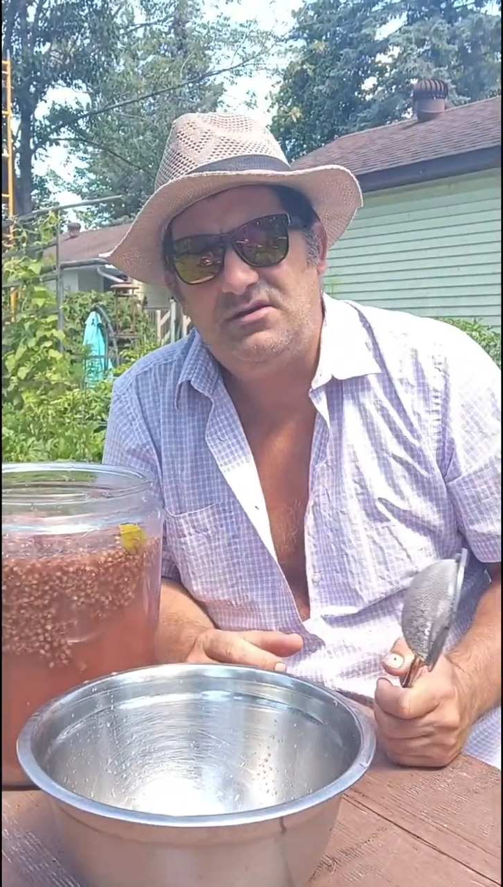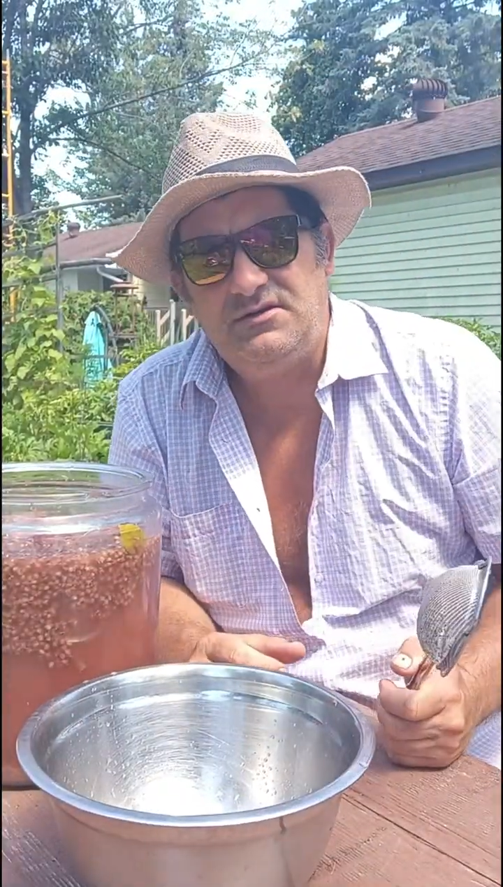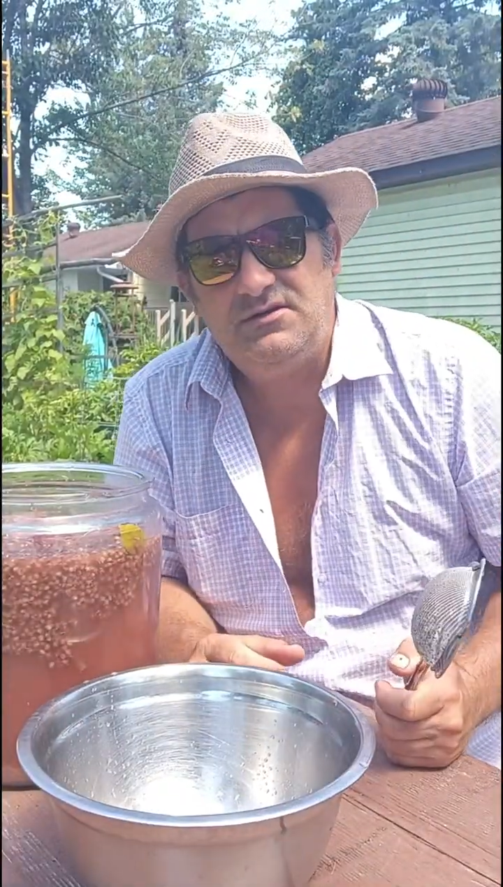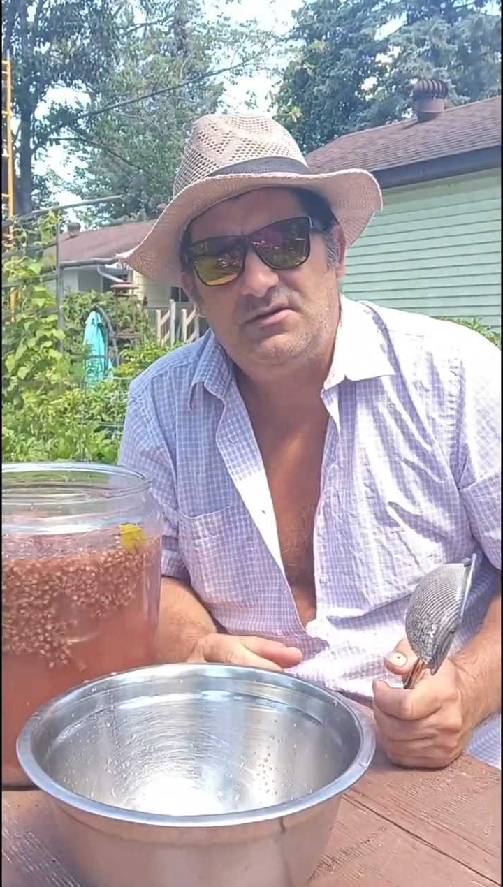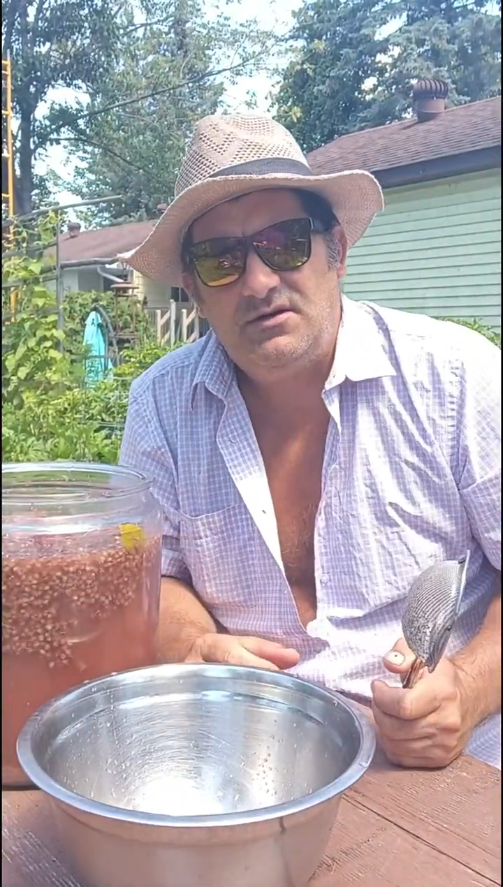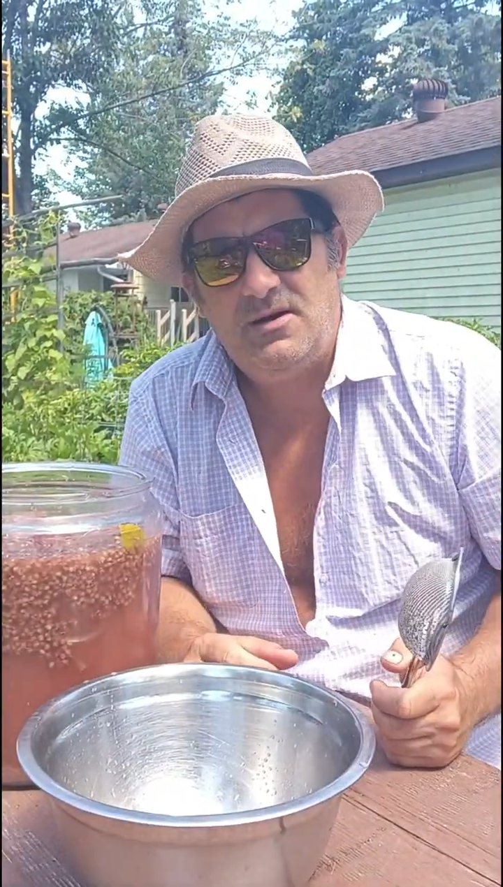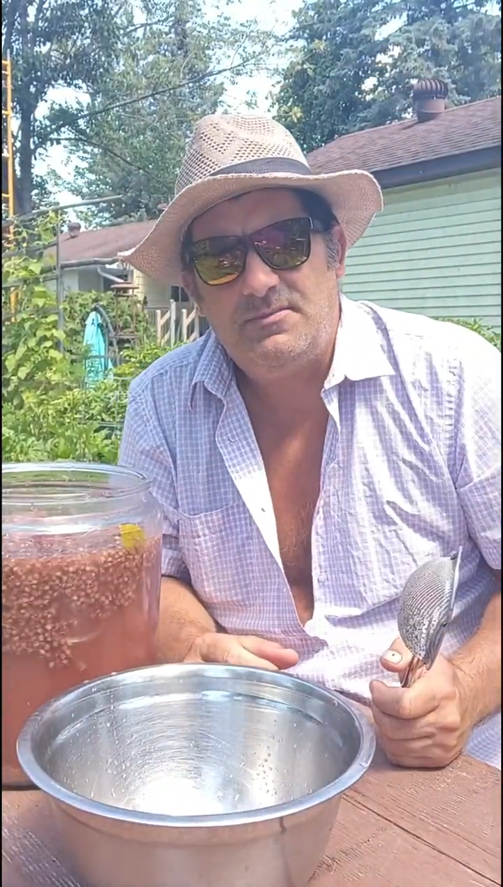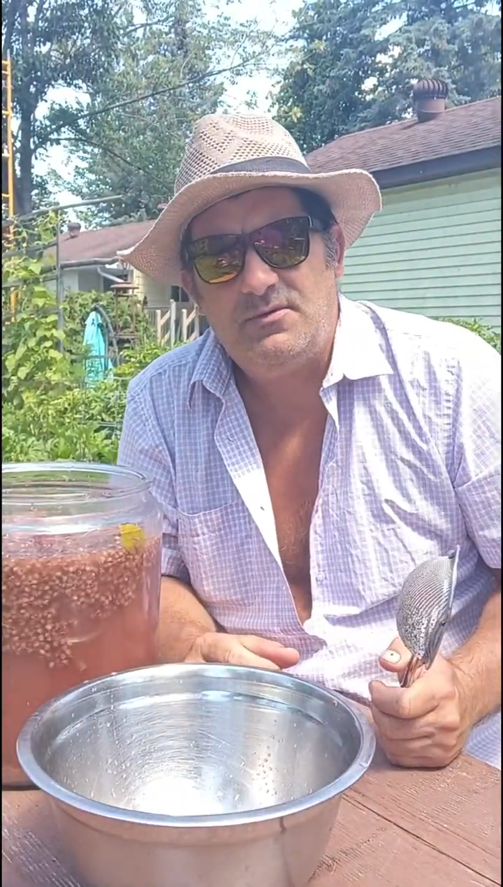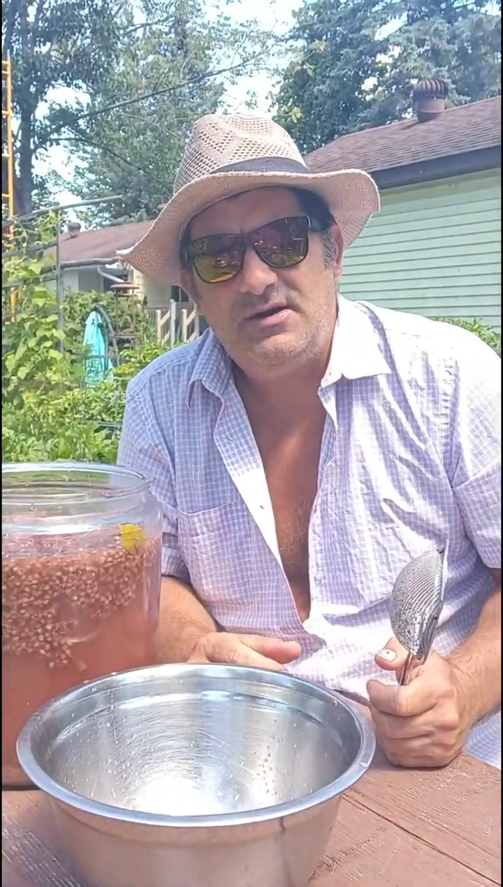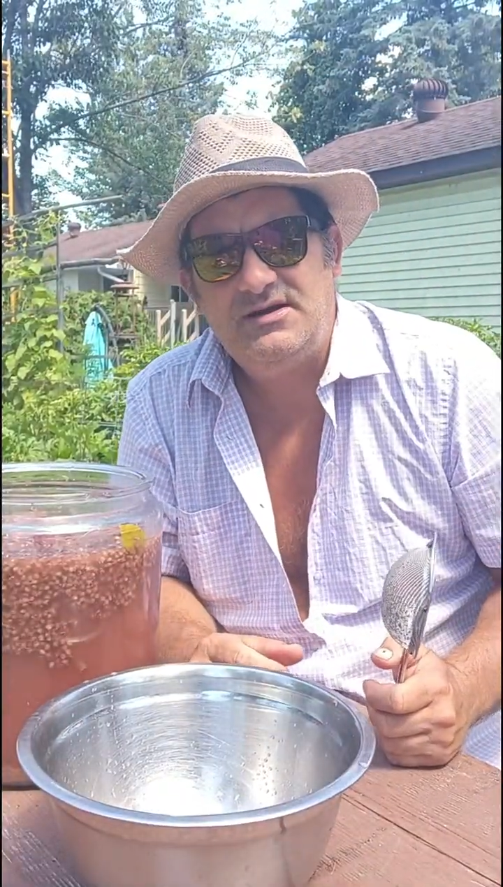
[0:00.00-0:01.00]
could do a
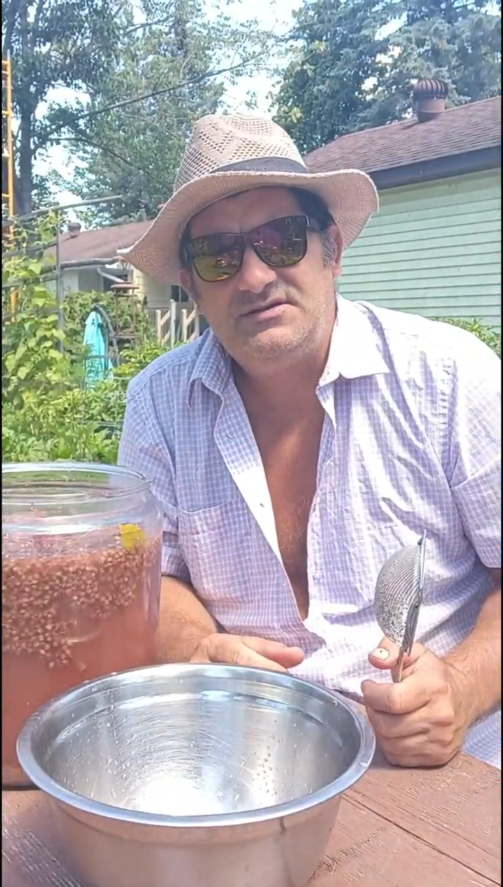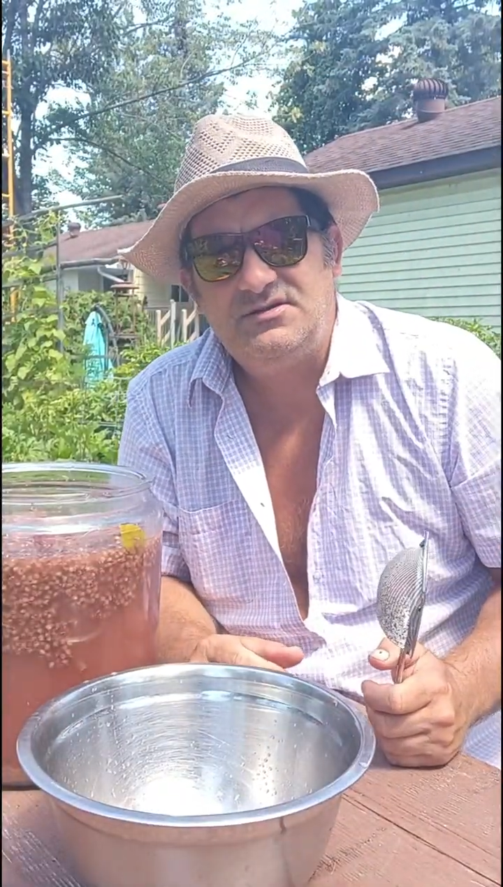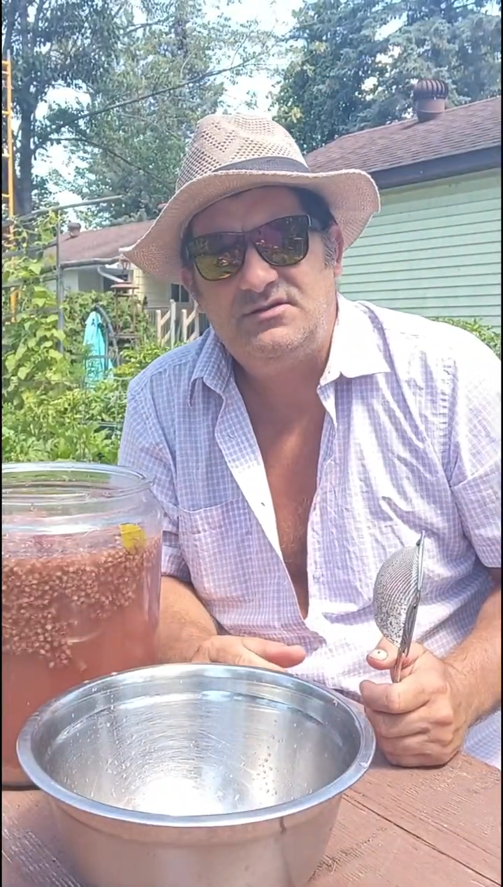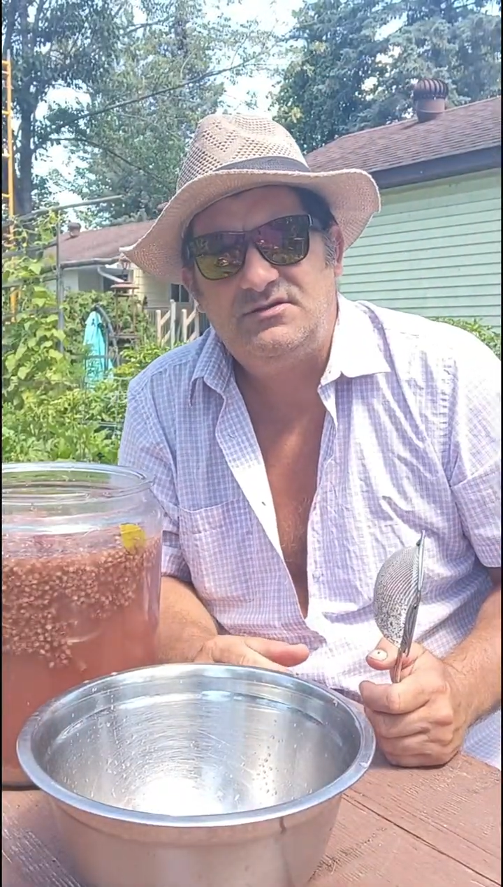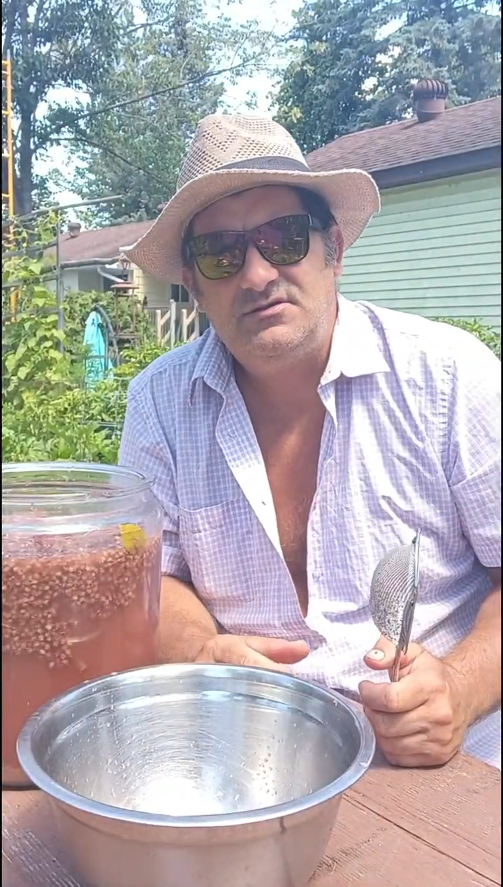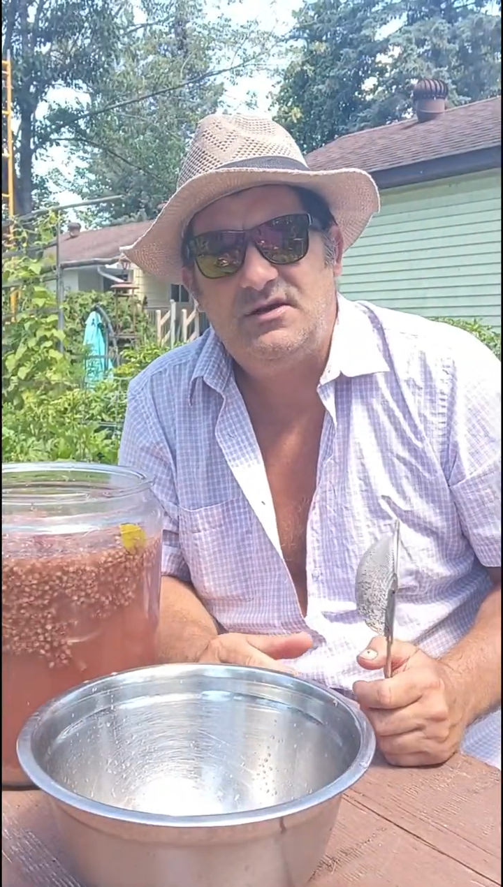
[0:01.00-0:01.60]
couple ways. You could